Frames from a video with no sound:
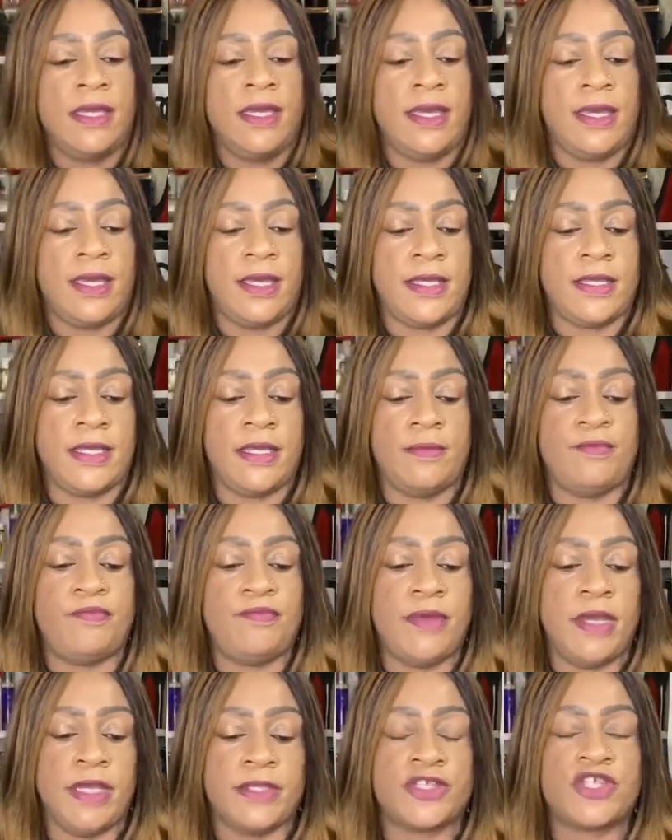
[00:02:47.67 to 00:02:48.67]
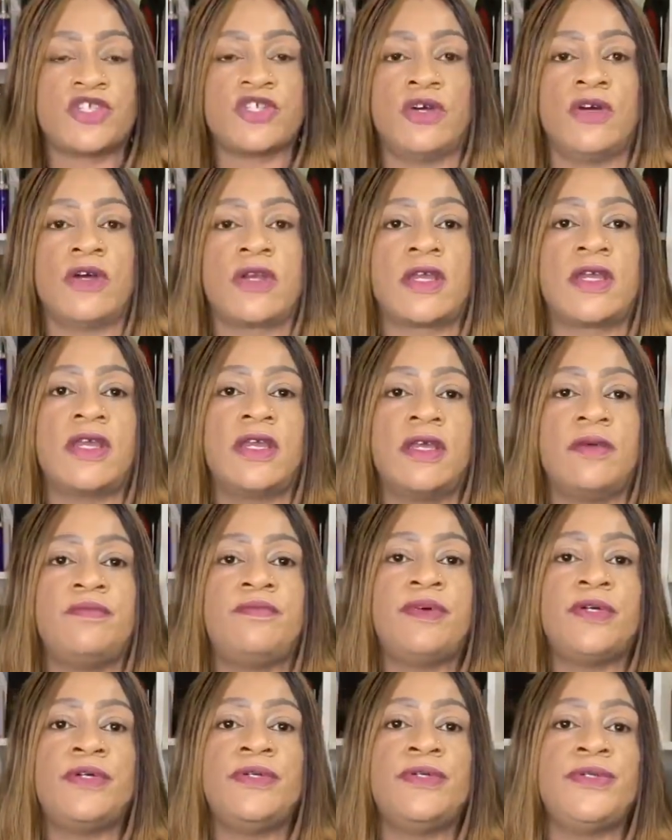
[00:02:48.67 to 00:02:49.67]
uh, a sock
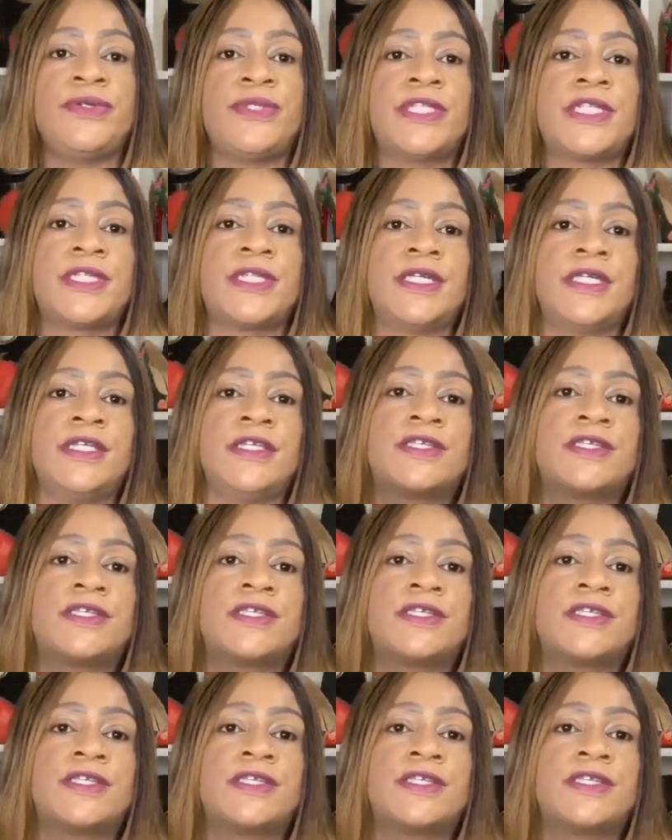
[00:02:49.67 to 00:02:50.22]
boot.